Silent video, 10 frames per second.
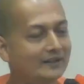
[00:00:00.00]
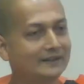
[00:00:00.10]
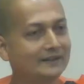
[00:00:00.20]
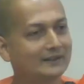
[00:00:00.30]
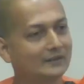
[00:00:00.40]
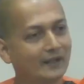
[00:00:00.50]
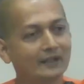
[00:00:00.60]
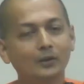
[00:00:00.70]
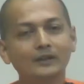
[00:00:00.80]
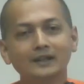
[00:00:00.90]
that it is well
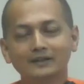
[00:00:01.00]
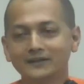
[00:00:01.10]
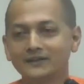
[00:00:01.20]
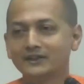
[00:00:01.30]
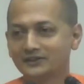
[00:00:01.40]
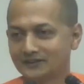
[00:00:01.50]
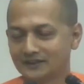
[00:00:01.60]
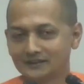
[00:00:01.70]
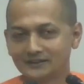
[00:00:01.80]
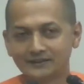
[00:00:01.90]
known in research
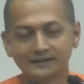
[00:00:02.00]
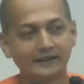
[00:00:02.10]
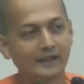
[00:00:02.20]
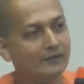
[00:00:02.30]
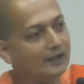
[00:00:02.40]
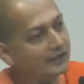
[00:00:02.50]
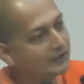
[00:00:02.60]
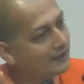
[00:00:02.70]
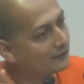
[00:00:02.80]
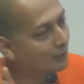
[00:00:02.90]
circles that every
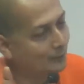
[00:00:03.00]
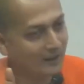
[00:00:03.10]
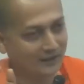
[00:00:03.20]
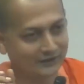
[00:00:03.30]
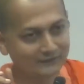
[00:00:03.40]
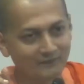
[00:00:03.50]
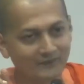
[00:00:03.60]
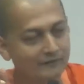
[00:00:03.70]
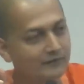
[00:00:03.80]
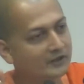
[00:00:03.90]
lecture has four parts.
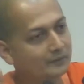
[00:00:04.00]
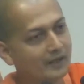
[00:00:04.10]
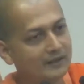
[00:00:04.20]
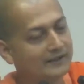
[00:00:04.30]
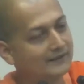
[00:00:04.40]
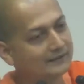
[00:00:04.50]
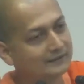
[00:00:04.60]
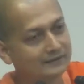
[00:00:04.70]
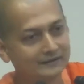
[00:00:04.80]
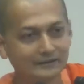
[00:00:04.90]
First part is
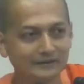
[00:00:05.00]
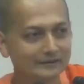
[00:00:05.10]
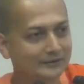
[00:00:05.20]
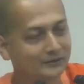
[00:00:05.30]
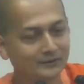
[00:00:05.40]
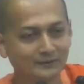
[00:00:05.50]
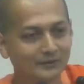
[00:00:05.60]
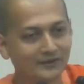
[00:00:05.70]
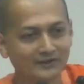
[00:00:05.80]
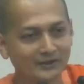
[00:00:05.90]
the
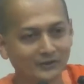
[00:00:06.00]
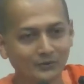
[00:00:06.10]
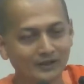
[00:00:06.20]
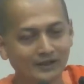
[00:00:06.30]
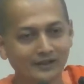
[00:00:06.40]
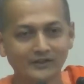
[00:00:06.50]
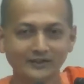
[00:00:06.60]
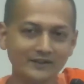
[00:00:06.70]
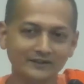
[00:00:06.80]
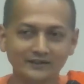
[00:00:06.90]
research student
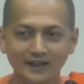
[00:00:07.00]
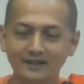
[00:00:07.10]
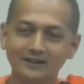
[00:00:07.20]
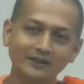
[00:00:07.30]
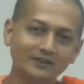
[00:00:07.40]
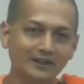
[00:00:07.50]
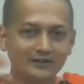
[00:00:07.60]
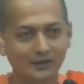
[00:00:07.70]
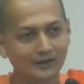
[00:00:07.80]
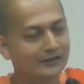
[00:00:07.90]
understands, his guide
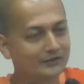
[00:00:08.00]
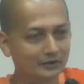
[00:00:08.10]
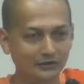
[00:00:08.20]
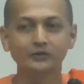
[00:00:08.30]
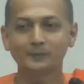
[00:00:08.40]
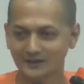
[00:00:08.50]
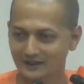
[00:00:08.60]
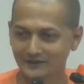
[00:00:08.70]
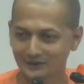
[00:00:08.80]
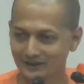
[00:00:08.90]
understands, audience also,
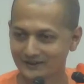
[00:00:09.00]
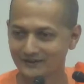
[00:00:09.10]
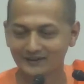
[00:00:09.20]
specialized audience,